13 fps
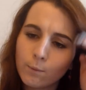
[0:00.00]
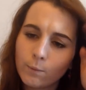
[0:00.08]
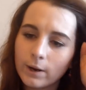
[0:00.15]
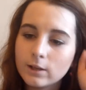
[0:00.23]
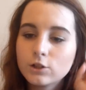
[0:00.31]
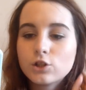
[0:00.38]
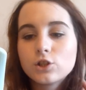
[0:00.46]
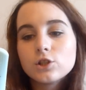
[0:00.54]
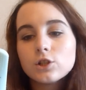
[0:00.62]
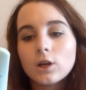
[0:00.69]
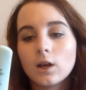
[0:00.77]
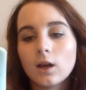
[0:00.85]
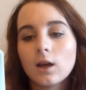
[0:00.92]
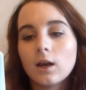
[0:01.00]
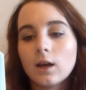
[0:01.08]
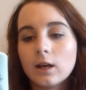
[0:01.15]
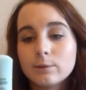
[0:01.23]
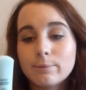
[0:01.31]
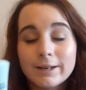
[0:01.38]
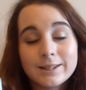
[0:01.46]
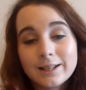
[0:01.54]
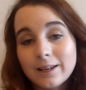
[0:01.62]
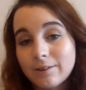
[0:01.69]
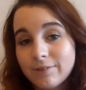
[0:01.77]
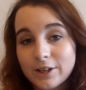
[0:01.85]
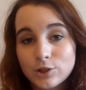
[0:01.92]
which is
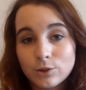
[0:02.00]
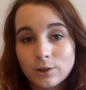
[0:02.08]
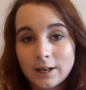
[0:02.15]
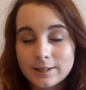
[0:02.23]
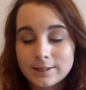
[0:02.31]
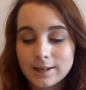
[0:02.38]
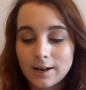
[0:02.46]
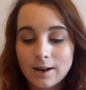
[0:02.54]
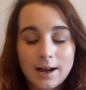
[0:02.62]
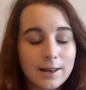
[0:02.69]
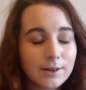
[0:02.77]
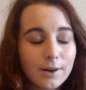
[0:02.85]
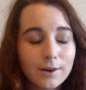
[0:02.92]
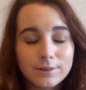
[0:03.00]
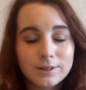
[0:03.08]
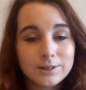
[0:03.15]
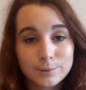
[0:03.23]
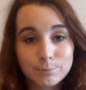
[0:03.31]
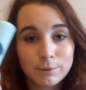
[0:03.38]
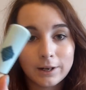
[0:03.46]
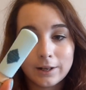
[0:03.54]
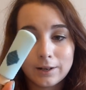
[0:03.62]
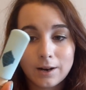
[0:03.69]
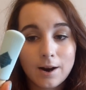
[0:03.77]
basically a facial cleanser, and this is brilliant.